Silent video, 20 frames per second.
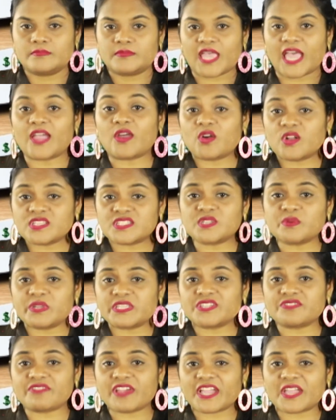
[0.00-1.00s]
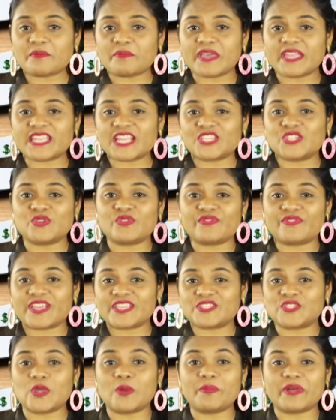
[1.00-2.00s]
I also want to recommend that you
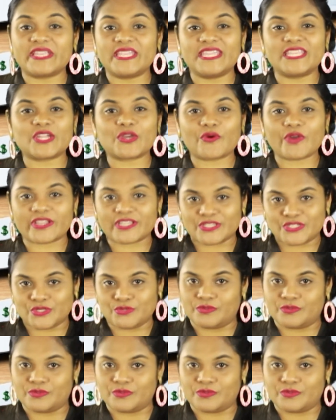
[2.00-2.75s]
invest your money in a credit